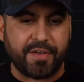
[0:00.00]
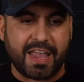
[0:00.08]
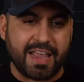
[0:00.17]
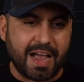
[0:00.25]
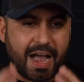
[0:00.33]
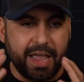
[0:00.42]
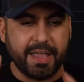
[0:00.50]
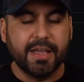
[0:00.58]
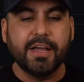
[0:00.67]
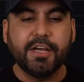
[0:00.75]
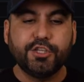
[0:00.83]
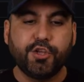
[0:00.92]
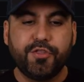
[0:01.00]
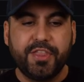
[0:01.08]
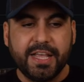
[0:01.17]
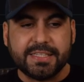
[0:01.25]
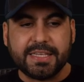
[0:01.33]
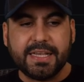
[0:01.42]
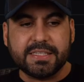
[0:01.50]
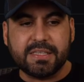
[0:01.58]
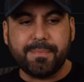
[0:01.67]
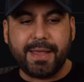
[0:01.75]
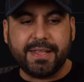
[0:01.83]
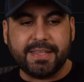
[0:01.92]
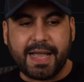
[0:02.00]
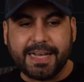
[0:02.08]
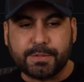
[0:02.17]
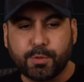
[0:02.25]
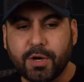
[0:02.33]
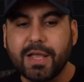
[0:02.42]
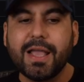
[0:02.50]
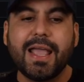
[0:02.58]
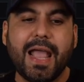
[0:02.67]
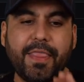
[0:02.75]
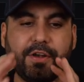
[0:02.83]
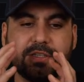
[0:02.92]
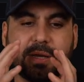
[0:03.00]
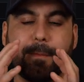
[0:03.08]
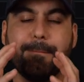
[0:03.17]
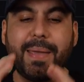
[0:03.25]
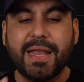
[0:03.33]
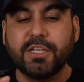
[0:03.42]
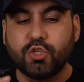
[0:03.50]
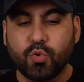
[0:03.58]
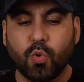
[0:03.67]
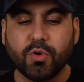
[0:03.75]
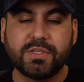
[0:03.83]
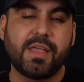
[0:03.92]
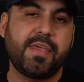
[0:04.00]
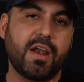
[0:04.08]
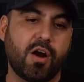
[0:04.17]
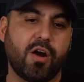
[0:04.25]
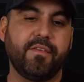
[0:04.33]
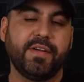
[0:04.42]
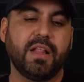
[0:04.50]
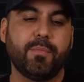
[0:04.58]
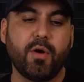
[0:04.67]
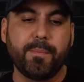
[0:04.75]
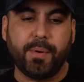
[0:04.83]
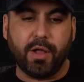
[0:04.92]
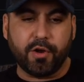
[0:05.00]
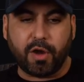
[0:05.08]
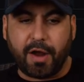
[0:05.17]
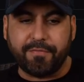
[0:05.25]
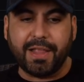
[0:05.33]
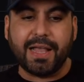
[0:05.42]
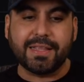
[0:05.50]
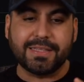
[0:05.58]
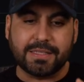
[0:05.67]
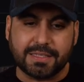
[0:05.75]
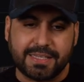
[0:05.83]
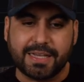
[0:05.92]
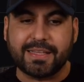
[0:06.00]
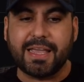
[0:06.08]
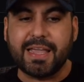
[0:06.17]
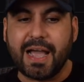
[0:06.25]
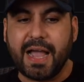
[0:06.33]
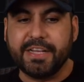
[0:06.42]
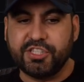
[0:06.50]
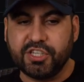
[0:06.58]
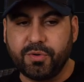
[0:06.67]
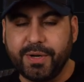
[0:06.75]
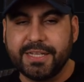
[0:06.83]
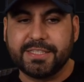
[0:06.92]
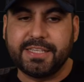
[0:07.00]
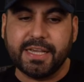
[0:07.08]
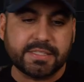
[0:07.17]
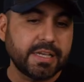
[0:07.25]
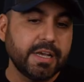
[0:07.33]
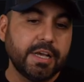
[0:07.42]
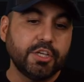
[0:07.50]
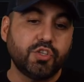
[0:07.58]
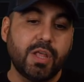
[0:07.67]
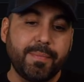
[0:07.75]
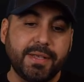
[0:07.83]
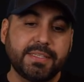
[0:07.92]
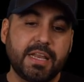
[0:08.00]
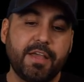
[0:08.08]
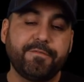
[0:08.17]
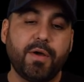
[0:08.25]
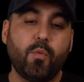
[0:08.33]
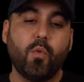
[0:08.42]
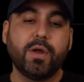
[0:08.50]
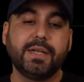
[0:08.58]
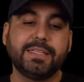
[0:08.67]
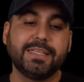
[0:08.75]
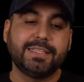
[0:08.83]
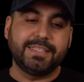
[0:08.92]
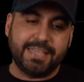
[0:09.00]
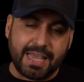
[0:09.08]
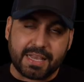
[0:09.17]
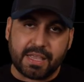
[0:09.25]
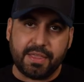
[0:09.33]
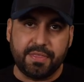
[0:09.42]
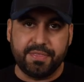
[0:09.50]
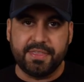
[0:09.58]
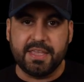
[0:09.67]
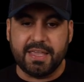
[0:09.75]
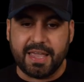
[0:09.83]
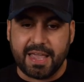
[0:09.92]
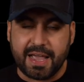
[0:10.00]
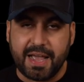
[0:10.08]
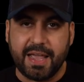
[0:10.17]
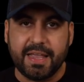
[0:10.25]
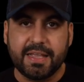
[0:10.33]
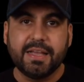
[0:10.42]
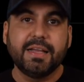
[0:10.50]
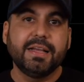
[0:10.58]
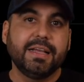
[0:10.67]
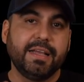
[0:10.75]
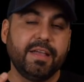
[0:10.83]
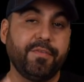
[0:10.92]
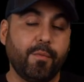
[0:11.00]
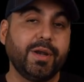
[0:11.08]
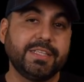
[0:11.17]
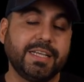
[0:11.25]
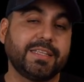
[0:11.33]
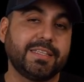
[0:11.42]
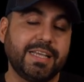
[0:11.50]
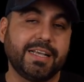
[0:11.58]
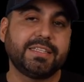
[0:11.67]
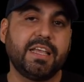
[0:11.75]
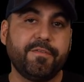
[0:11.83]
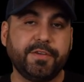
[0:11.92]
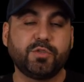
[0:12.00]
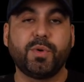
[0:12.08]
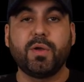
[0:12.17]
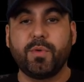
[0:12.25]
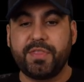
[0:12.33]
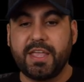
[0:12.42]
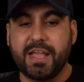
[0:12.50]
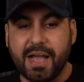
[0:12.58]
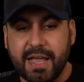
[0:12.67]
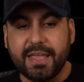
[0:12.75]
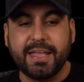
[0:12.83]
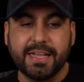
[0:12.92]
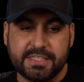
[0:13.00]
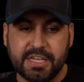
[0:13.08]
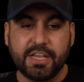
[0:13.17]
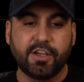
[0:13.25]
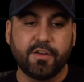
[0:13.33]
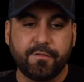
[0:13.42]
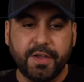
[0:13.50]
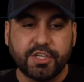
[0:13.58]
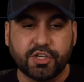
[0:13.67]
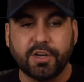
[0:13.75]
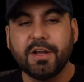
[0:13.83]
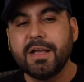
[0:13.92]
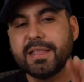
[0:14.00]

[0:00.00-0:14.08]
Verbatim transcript: A I. So this is the main dashboard, and there's main tools that are available on Polygraf, like the detect A I generated text. So that means that if I want to detect the A I, if I want to detect the text, if it's written with A I, it's a good feature.